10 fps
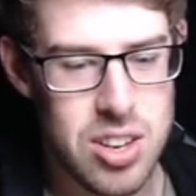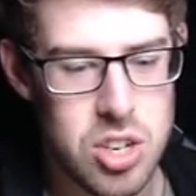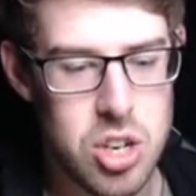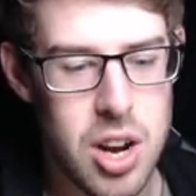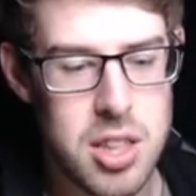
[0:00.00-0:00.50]

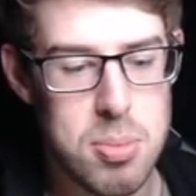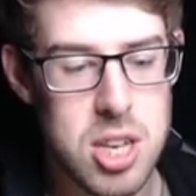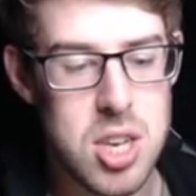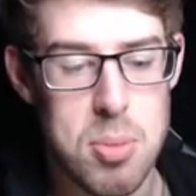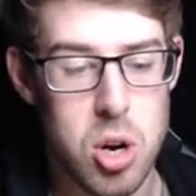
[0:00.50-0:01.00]
Did you like the
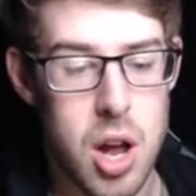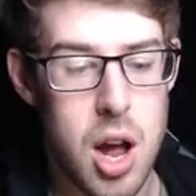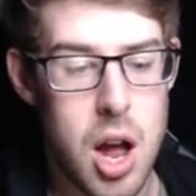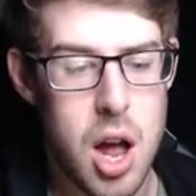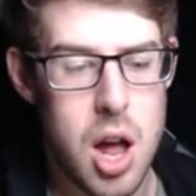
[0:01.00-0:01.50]
musket mod?
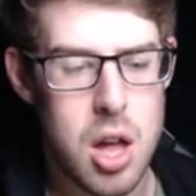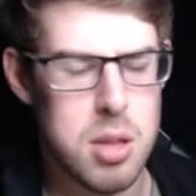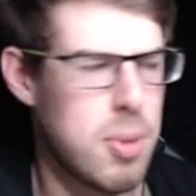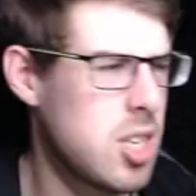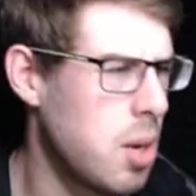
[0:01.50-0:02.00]

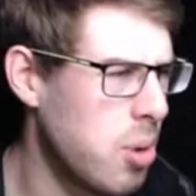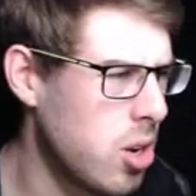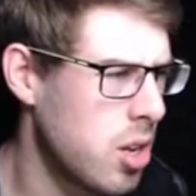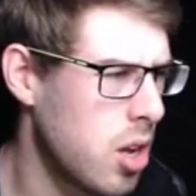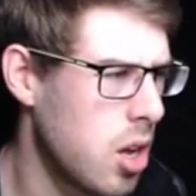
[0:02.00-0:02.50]
The musket
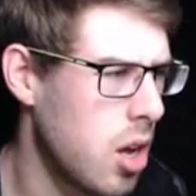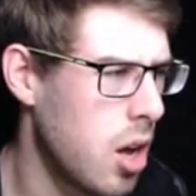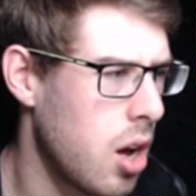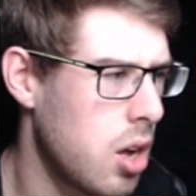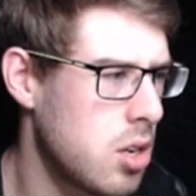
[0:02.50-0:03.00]
mod?
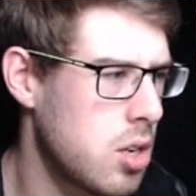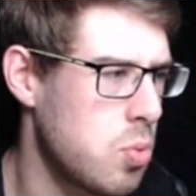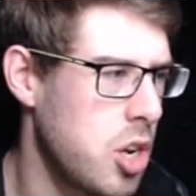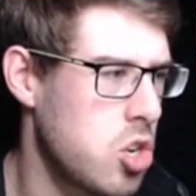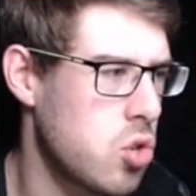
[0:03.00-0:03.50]

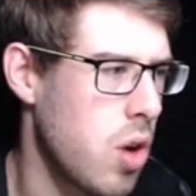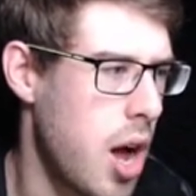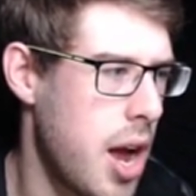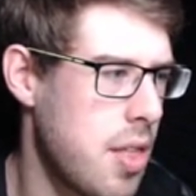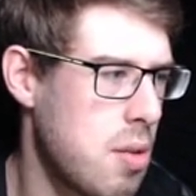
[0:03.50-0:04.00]
Did we
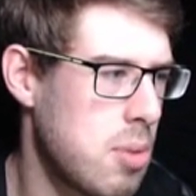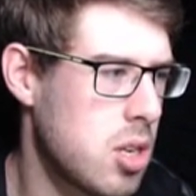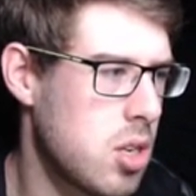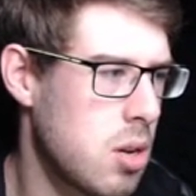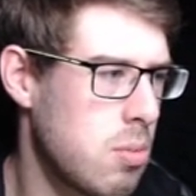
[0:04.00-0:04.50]
try the
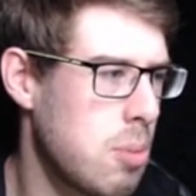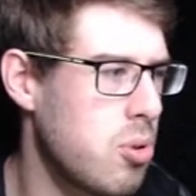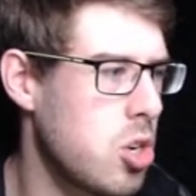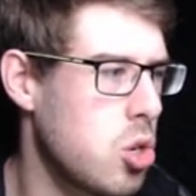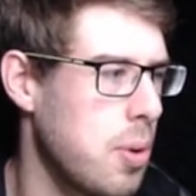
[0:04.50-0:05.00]
musket? I'm
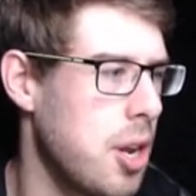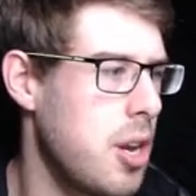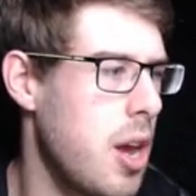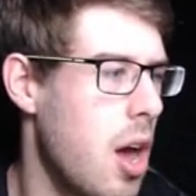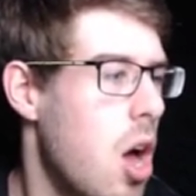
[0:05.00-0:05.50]
pretty sure we
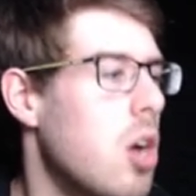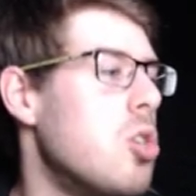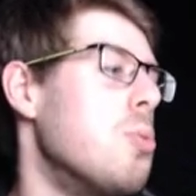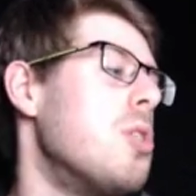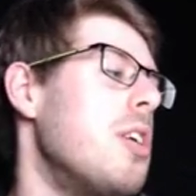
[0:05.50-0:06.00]
did, yeah.
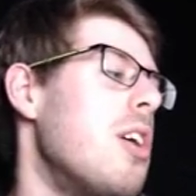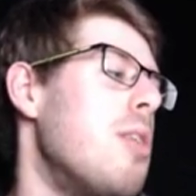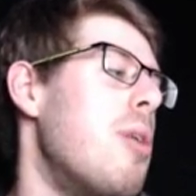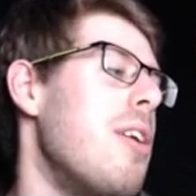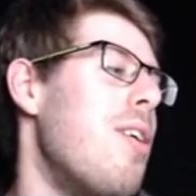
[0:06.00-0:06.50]
Suicide
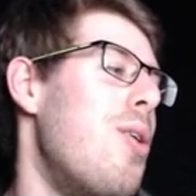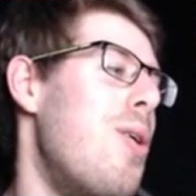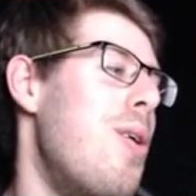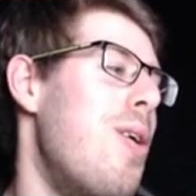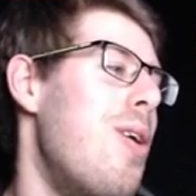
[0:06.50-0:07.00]
Dynamite.
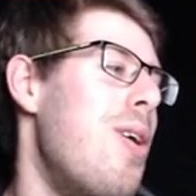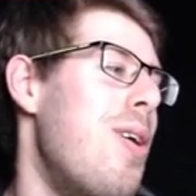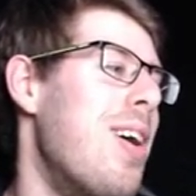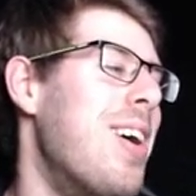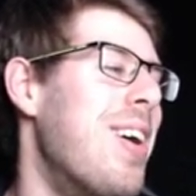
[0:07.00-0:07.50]

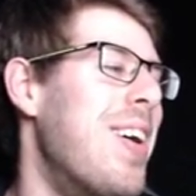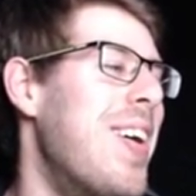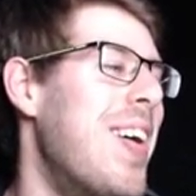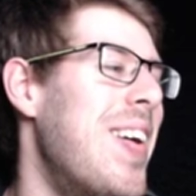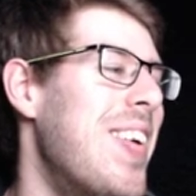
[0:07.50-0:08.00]

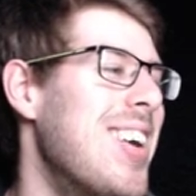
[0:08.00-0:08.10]
Oh...